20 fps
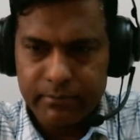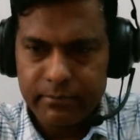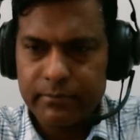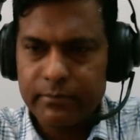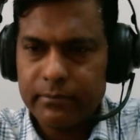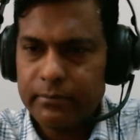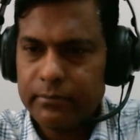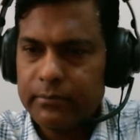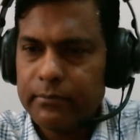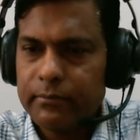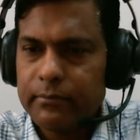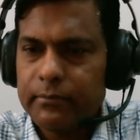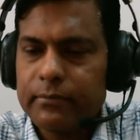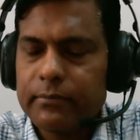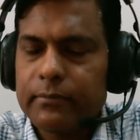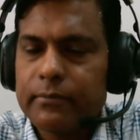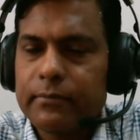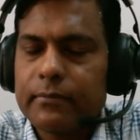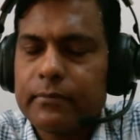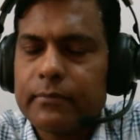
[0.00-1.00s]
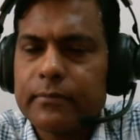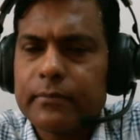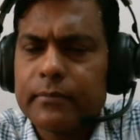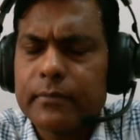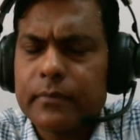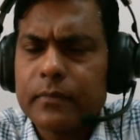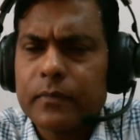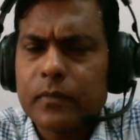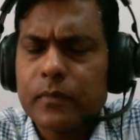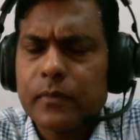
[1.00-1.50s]

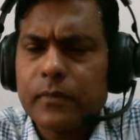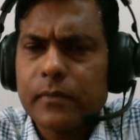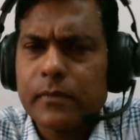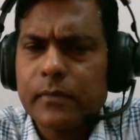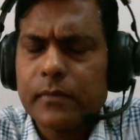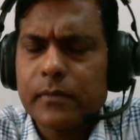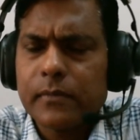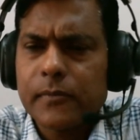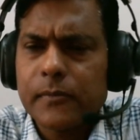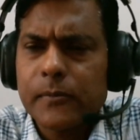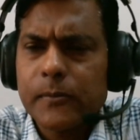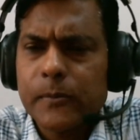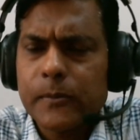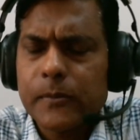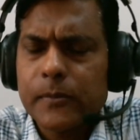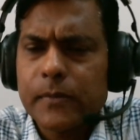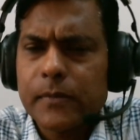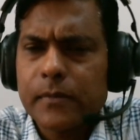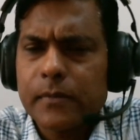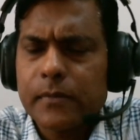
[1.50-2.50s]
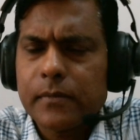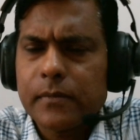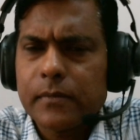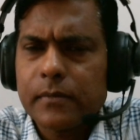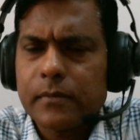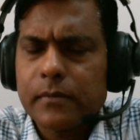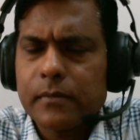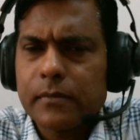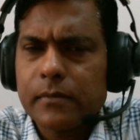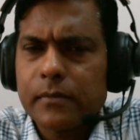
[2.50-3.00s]

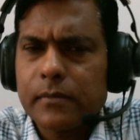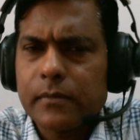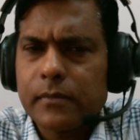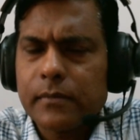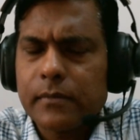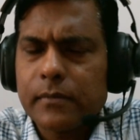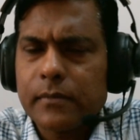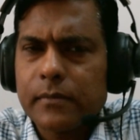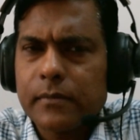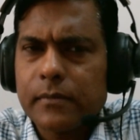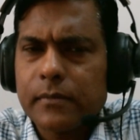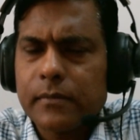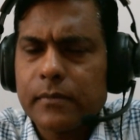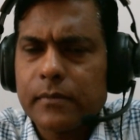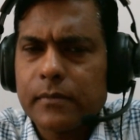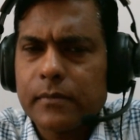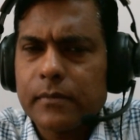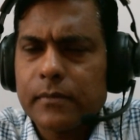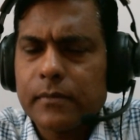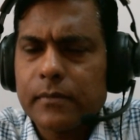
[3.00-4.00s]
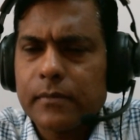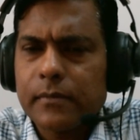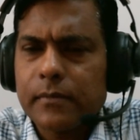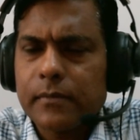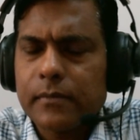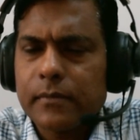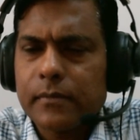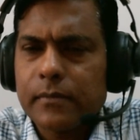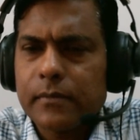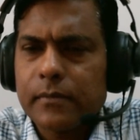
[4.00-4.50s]

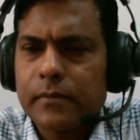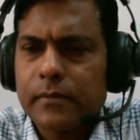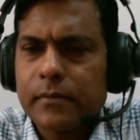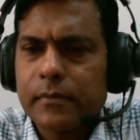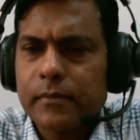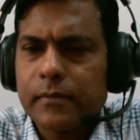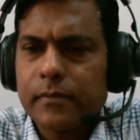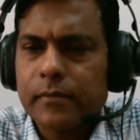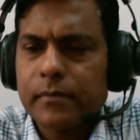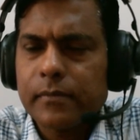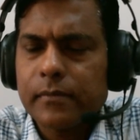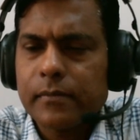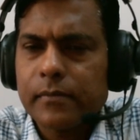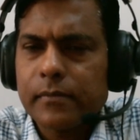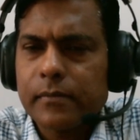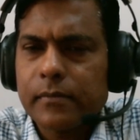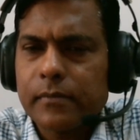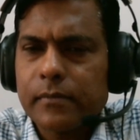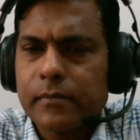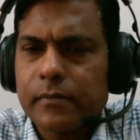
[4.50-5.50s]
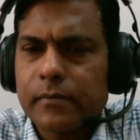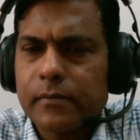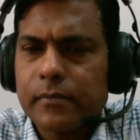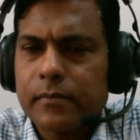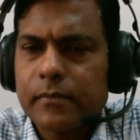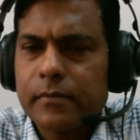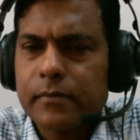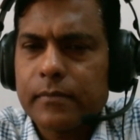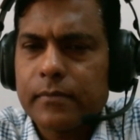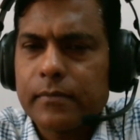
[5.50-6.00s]

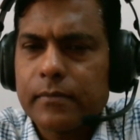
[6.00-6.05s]
Nothing is said.